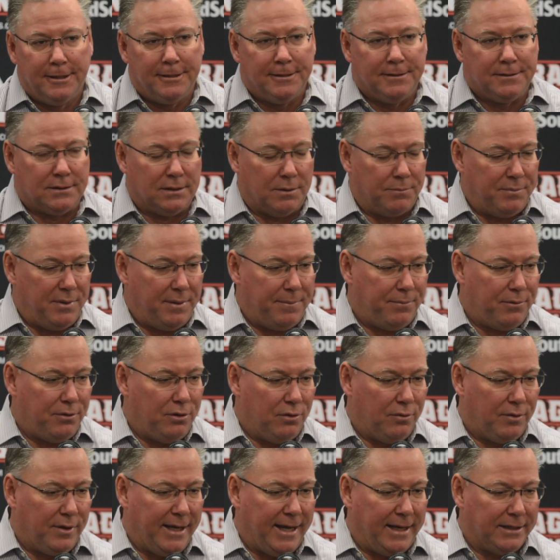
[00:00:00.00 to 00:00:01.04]
Some people
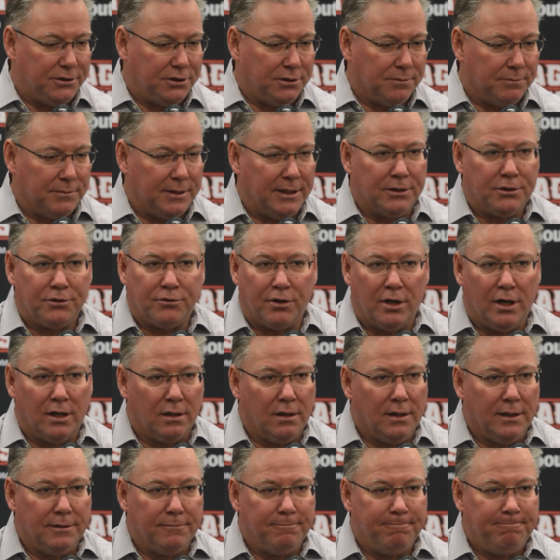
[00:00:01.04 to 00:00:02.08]
you catch them, they're
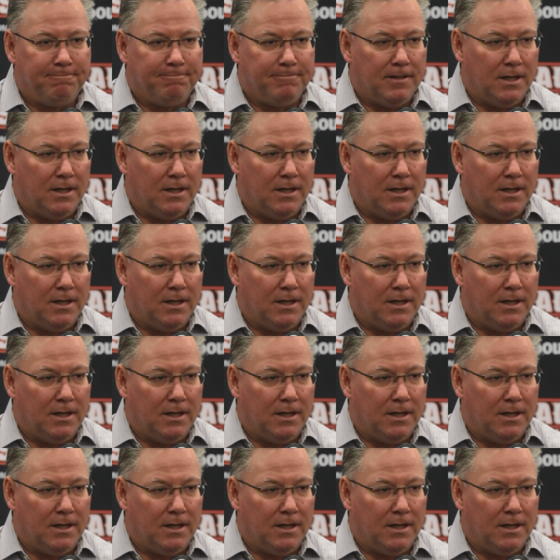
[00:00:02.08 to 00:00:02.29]
struggling.